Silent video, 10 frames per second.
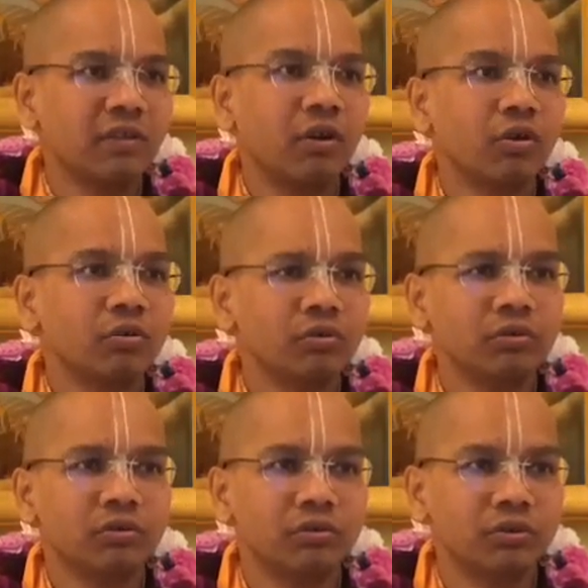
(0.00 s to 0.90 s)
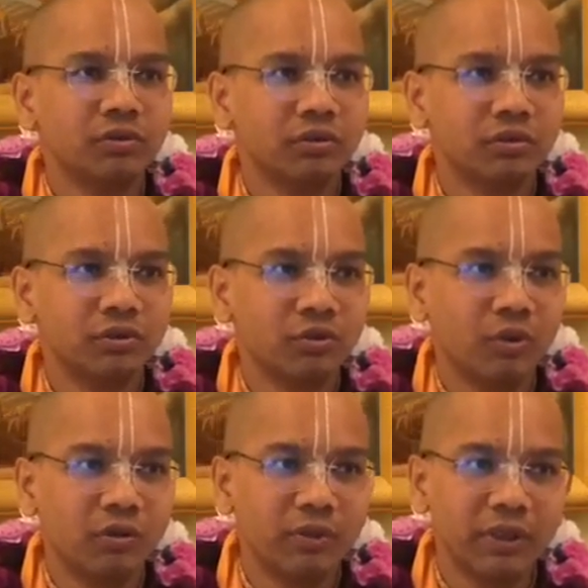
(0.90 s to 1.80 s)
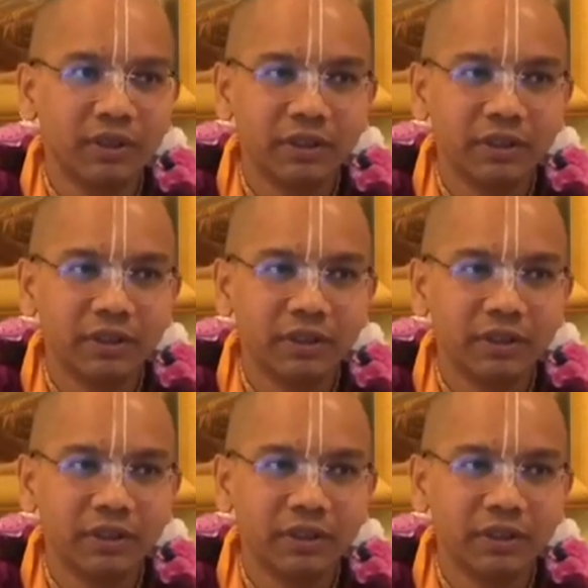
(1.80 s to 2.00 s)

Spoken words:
Agun Jwalve.